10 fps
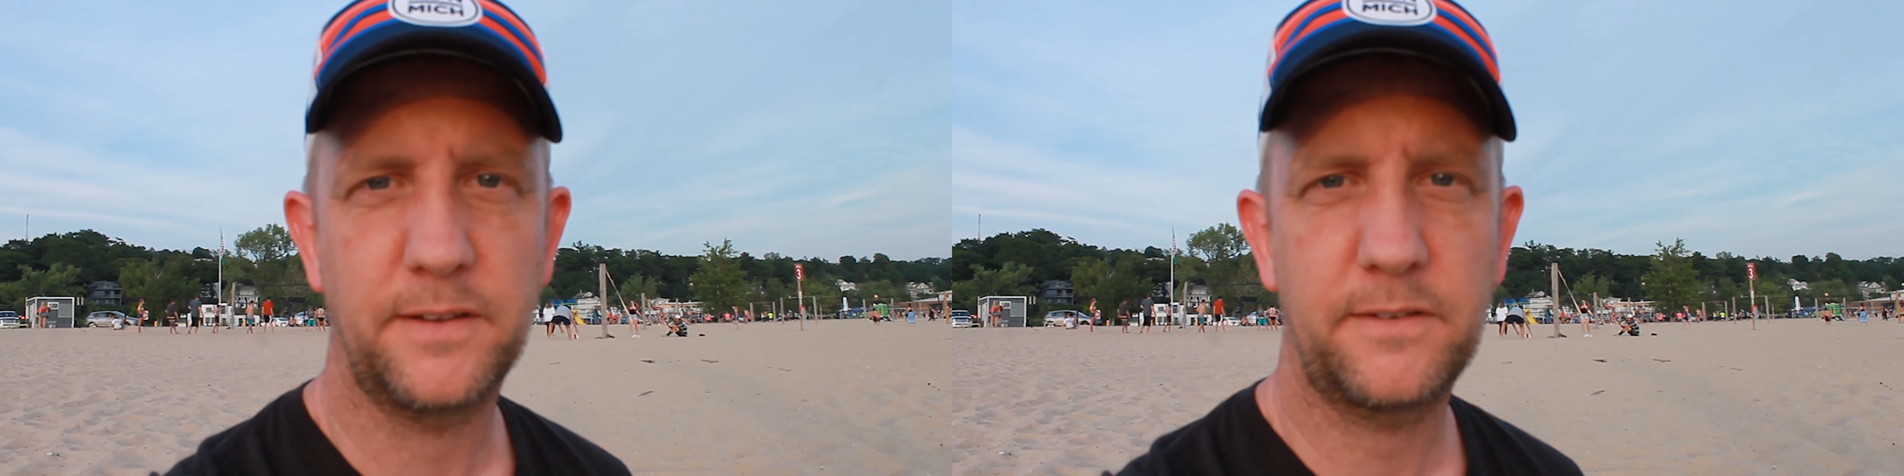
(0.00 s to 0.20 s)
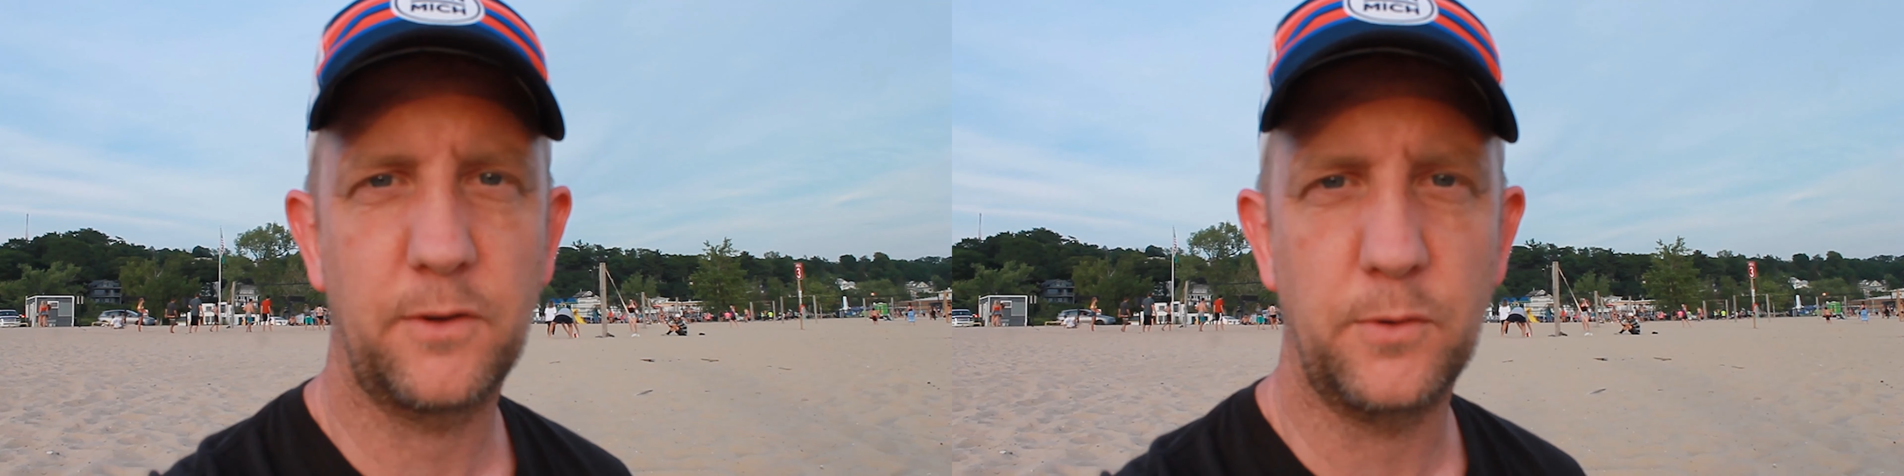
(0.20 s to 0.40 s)

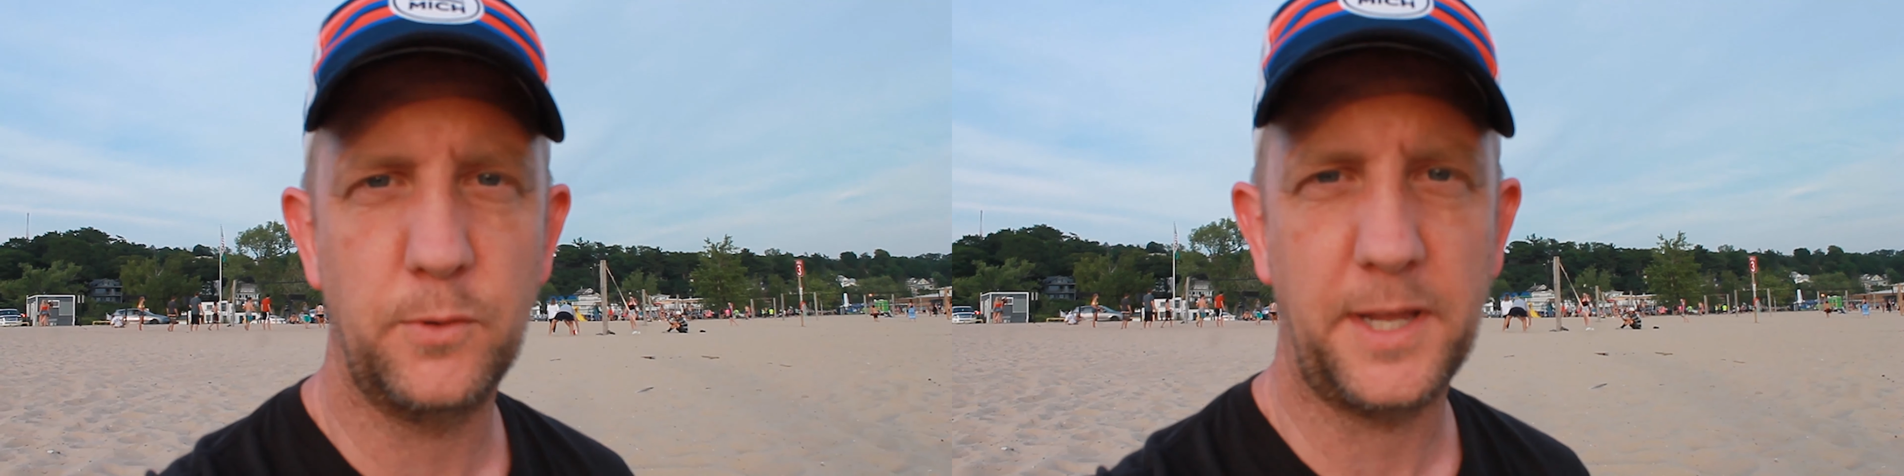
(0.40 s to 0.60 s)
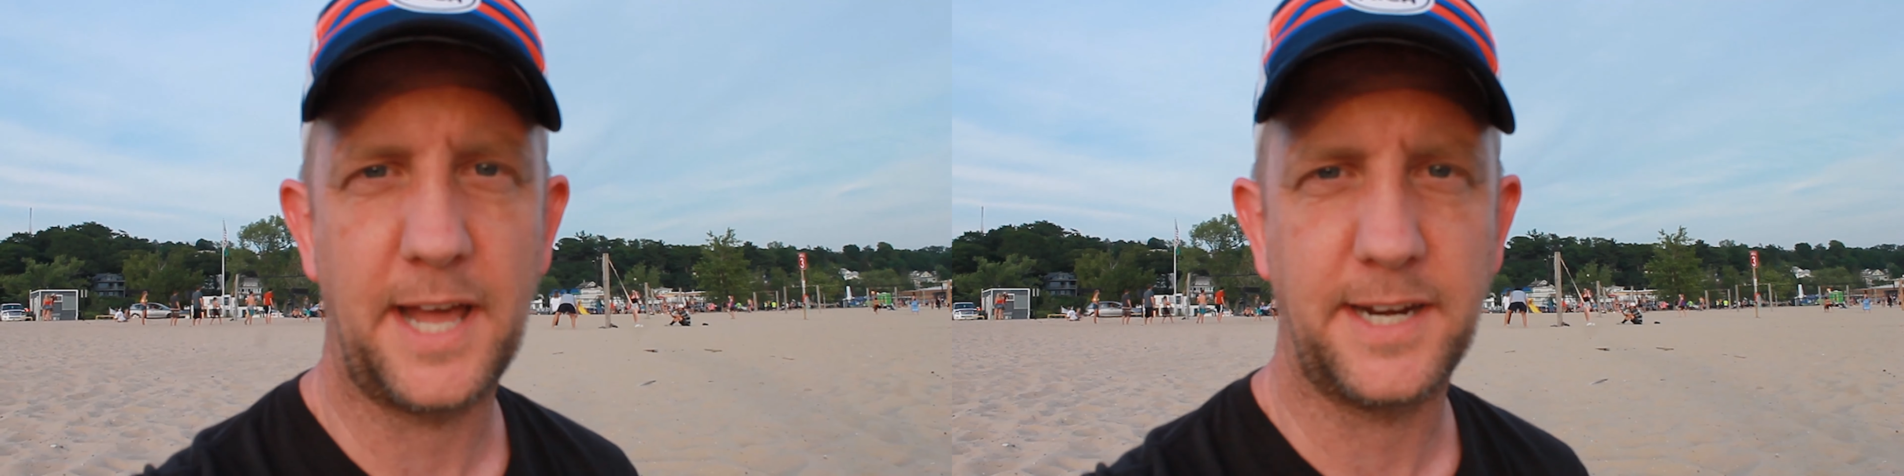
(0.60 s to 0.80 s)
so
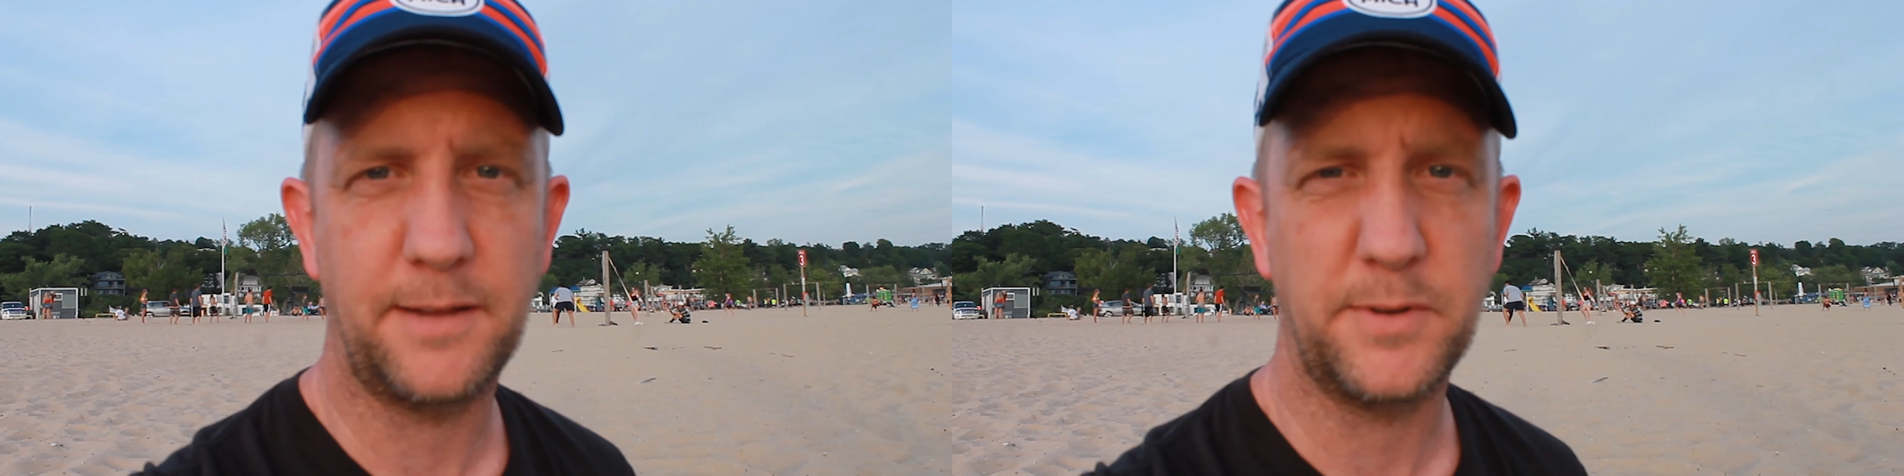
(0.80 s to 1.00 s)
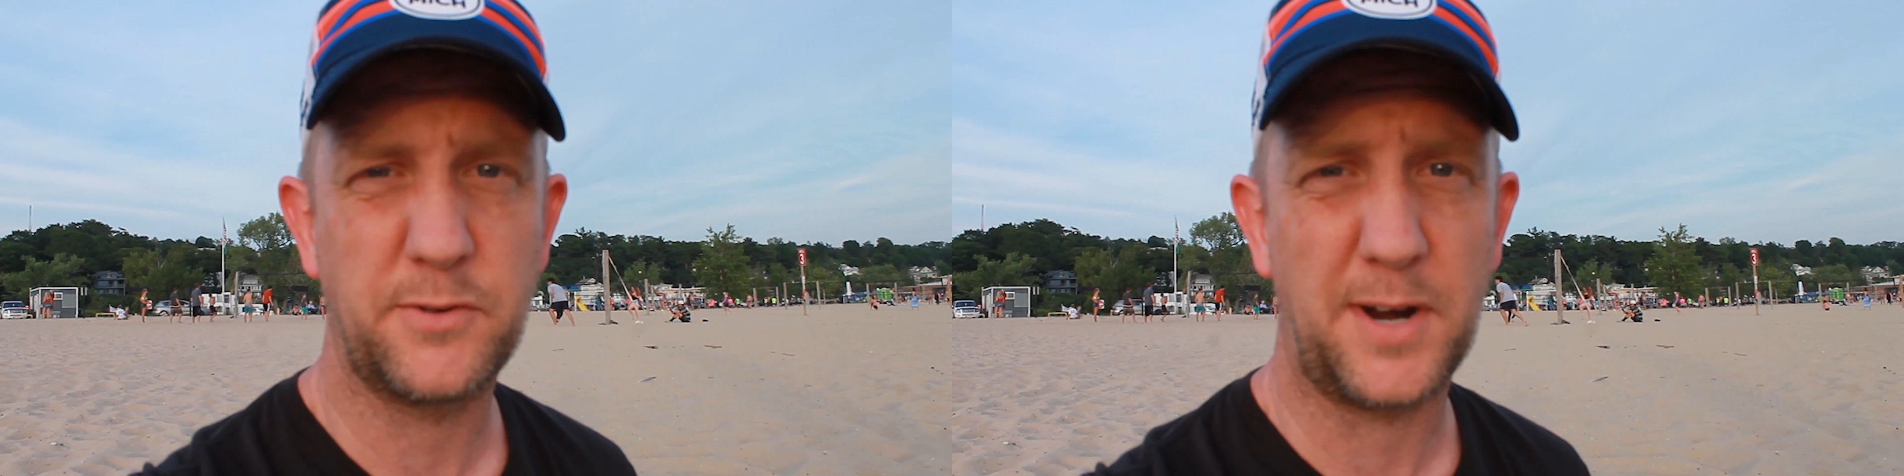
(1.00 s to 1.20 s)
Julian and I
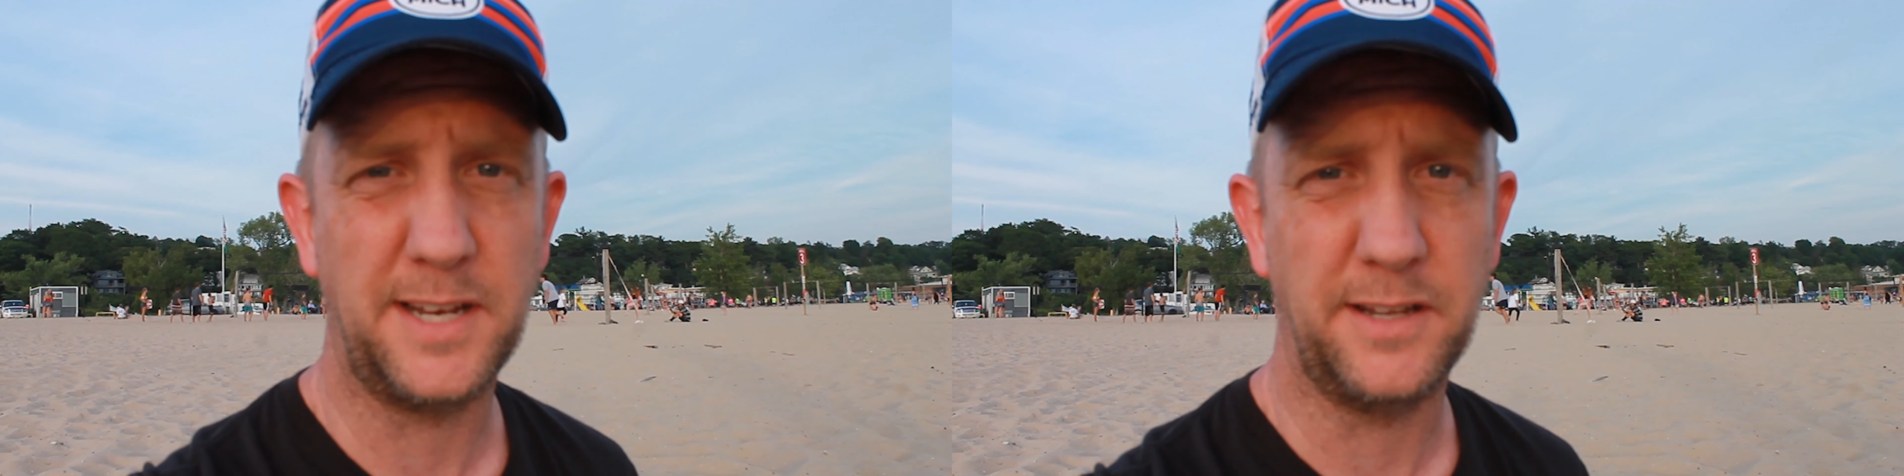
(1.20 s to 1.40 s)
have been trying